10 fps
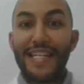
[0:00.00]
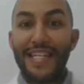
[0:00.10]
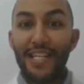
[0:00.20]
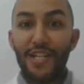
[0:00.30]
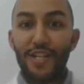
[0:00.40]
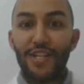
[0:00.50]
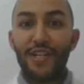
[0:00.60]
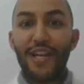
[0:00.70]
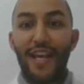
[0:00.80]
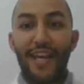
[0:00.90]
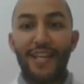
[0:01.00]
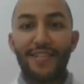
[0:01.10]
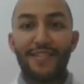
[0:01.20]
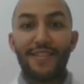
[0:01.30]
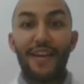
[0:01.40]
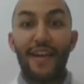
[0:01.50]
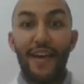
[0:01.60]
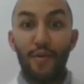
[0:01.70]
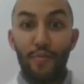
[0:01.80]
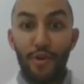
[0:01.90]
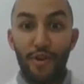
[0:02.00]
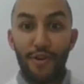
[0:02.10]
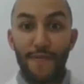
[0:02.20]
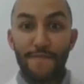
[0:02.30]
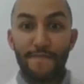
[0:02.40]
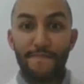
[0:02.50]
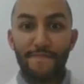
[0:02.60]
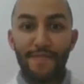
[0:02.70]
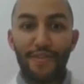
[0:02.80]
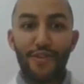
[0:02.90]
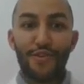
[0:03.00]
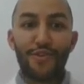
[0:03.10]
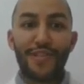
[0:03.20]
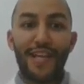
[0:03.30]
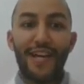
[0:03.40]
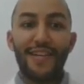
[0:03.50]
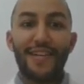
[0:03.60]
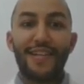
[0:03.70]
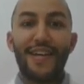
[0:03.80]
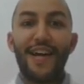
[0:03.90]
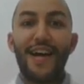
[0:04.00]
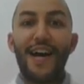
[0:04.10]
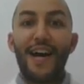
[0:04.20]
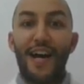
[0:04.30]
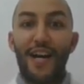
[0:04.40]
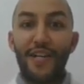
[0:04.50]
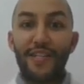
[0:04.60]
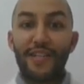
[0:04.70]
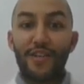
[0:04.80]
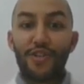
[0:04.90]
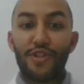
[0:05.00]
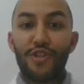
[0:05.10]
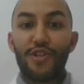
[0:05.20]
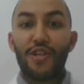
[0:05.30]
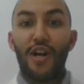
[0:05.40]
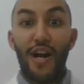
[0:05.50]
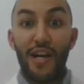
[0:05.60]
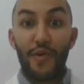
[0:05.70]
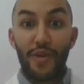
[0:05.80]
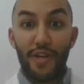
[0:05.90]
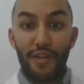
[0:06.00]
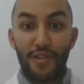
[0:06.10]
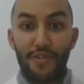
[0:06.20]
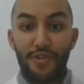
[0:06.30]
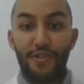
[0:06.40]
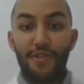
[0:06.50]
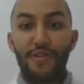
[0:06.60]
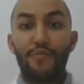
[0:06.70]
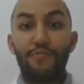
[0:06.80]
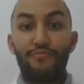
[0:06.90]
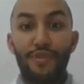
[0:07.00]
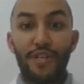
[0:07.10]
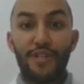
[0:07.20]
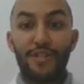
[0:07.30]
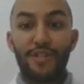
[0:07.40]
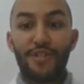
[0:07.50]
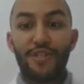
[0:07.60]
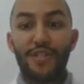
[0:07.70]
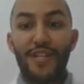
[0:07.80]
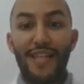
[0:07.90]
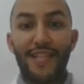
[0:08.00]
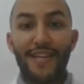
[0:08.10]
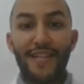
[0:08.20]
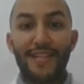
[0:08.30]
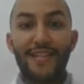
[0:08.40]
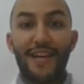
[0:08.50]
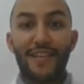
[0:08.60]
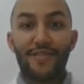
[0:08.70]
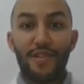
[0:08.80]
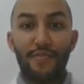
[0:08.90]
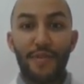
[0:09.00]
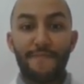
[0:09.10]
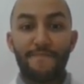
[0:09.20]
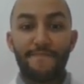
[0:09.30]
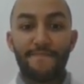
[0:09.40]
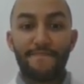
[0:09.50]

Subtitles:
leader, and emperor. The third line, architecture, agriculture, bridge, and then astronomy.